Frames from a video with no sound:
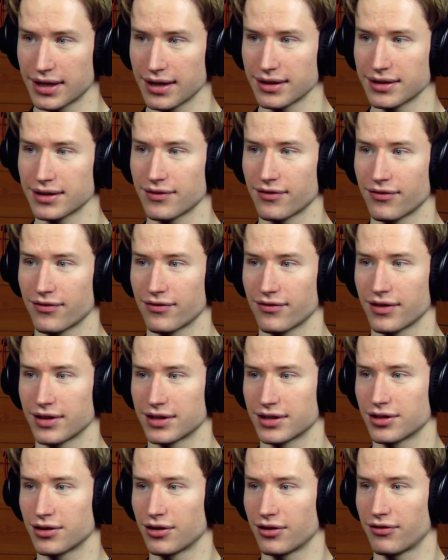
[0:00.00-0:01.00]
guys, if
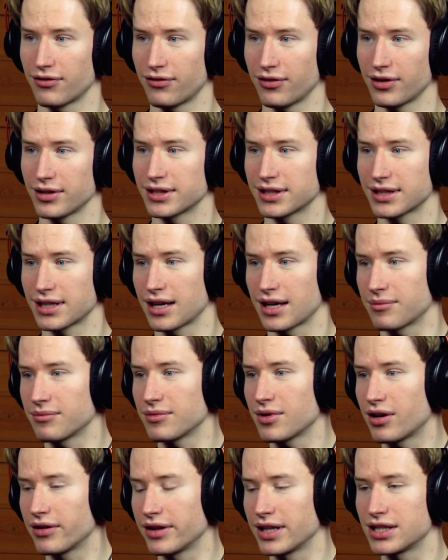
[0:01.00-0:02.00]
it's your first
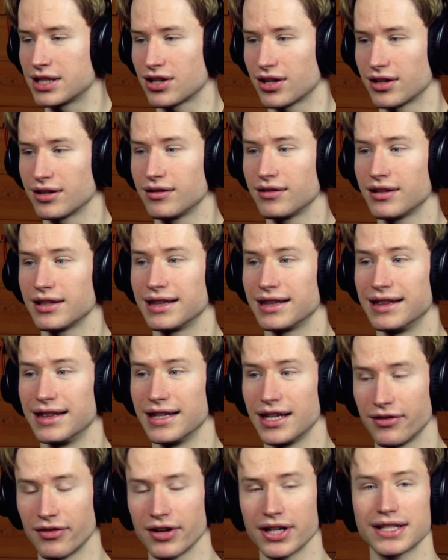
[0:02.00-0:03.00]
time on the channel,
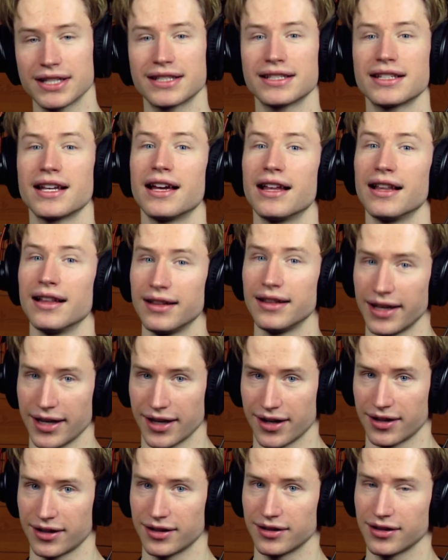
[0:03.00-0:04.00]
lyrics
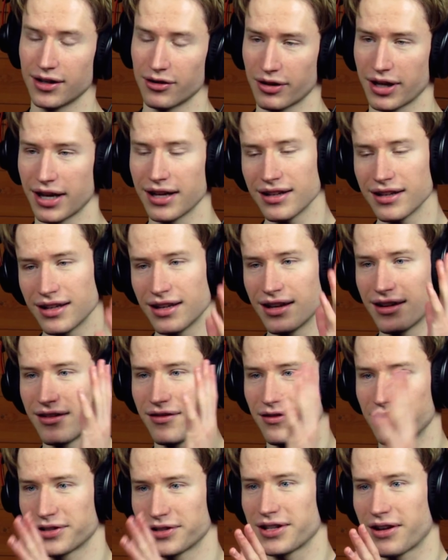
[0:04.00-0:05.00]
later, okay?
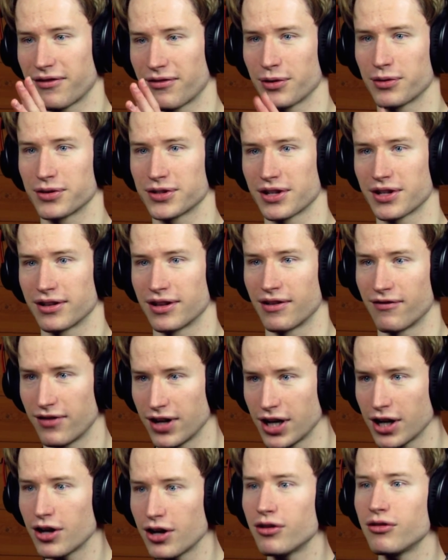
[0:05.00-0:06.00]
First I focus on the
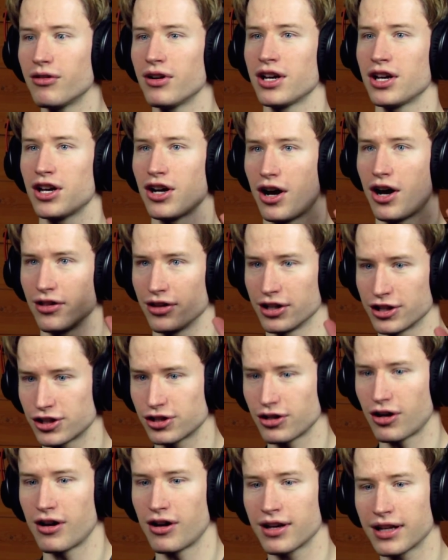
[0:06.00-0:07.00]
video, on the
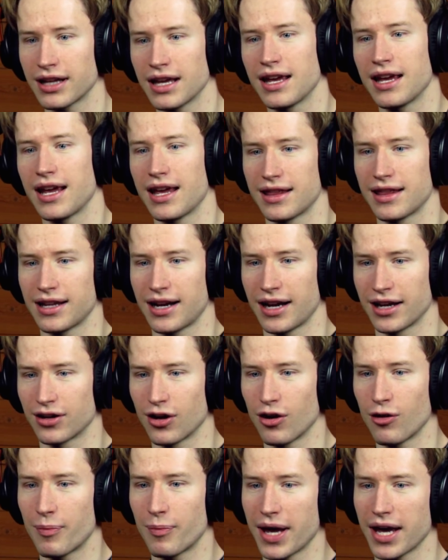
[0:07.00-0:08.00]
song and then I
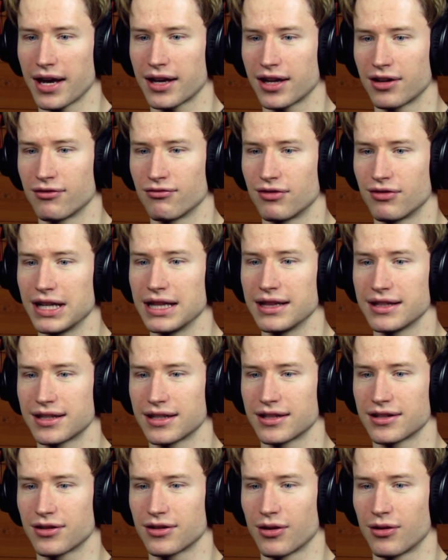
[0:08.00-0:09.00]
go back and
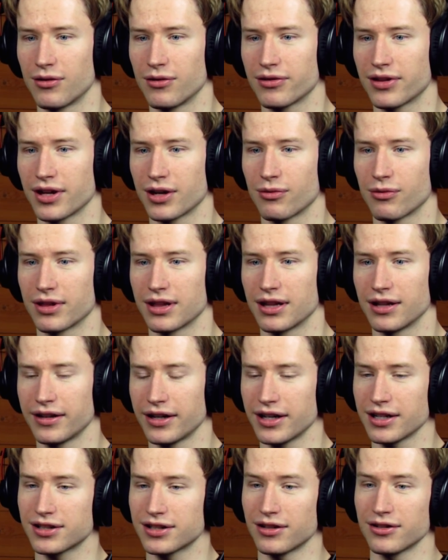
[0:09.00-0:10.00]
re-listen to the whole thing with the
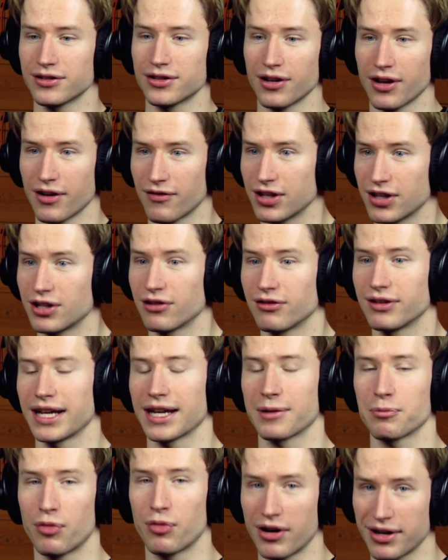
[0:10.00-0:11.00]
lyrics. Also, if you don't
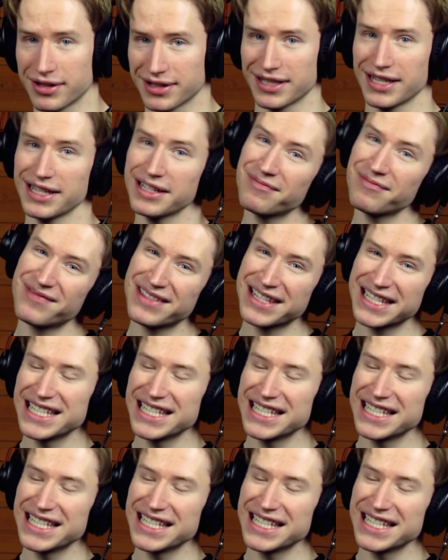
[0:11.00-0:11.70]
like pausing,